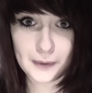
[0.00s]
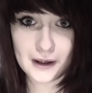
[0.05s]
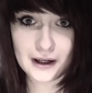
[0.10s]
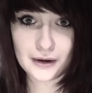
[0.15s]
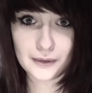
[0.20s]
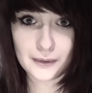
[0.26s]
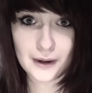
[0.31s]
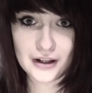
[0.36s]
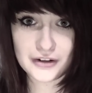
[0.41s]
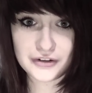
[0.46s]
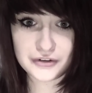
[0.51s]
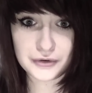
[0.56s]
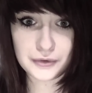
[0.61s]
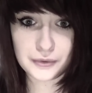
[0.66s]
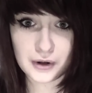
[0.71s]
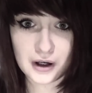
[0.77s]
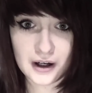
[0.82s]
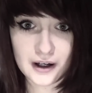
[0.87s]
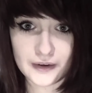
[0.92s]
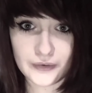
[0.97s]
well as
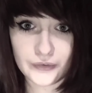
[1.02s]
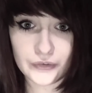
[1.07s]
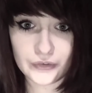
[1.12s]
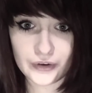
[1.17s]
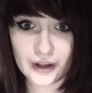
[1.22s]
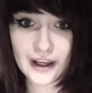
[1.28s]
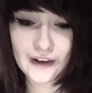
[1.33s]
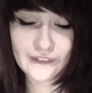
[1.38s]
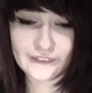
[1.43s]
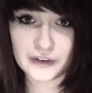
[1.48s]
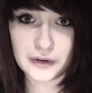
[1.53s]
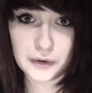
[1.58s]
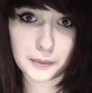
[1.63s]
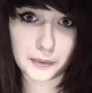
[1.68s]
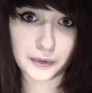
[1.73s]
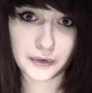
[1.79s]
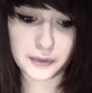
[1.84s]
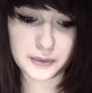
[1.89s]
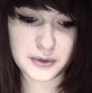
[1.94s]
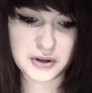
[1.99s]
you guys saying that you
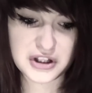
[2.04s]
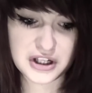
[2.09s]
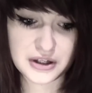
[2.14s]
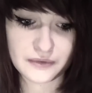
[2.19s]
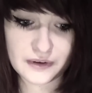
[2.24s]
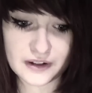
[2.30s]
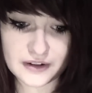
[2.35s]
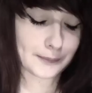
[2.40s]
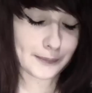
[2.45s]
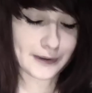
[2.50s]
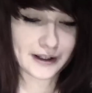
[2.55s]
want to achieve it.